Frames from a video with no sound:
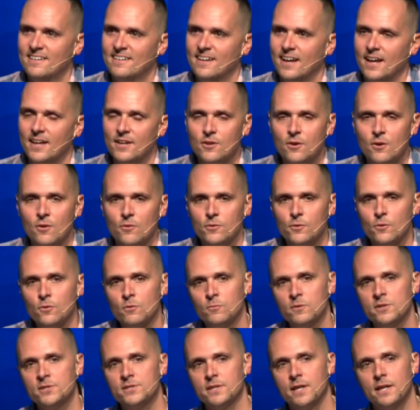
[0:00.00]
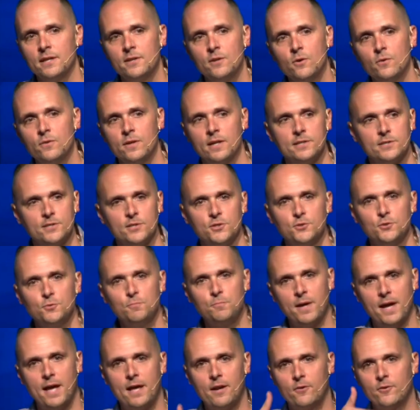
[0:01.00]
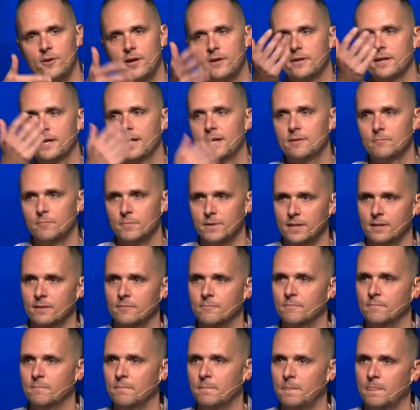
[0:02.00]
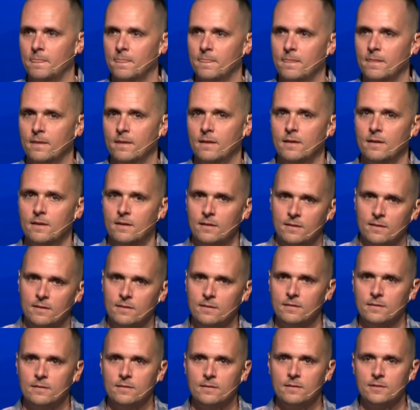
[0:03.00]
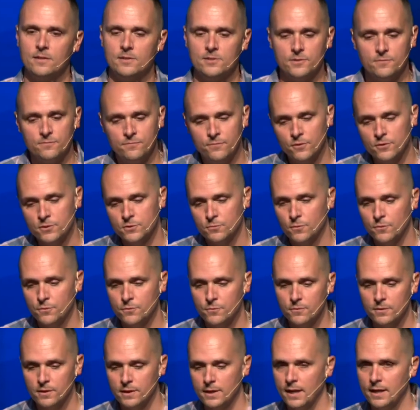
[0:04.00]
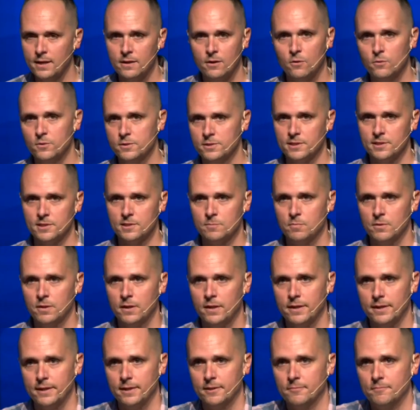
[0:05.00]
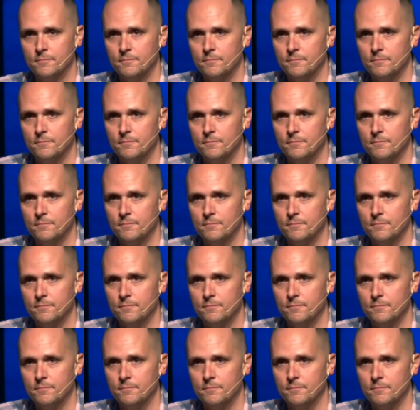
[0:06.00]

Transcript: I know. The only reason I know that is because you paddled out ahead of me because the first one through the gate always gets bloody.